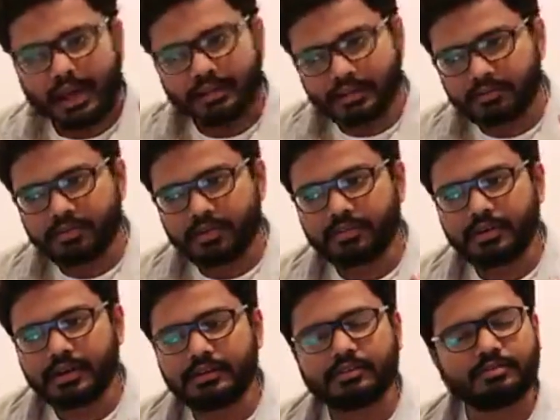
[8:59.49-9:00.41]
And the
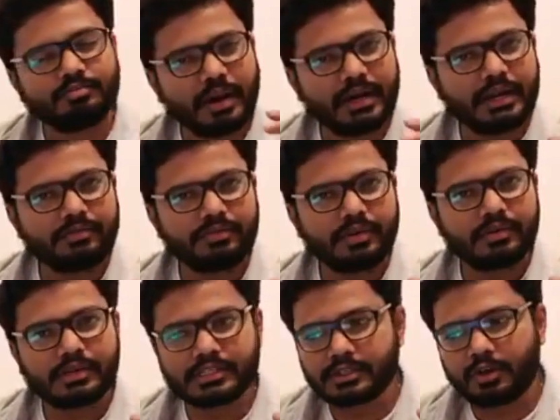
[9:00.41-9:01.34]
question is Monday
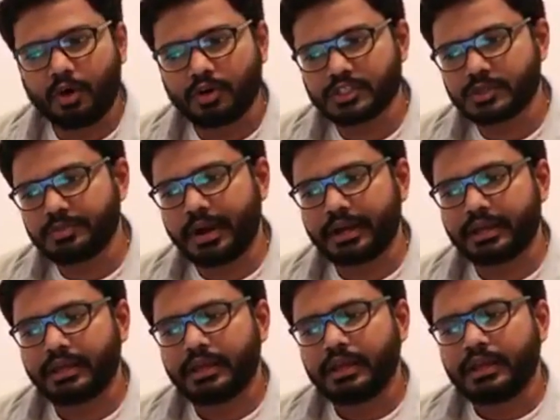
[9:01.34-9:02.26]
fever is caused by
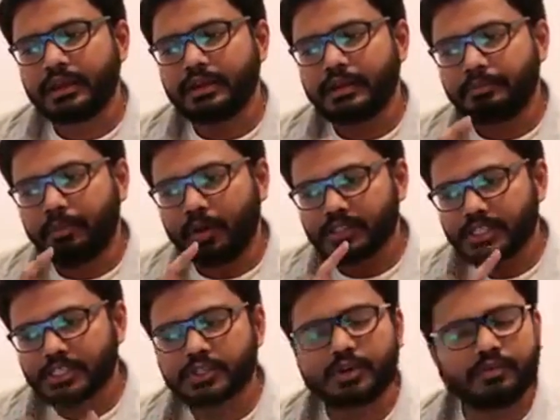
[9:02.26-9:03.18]

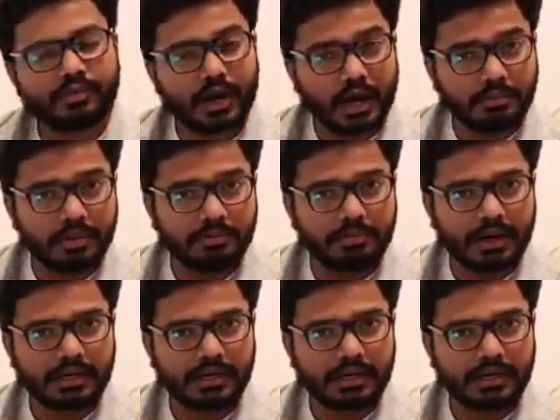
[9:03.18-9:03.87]
deposition of carbon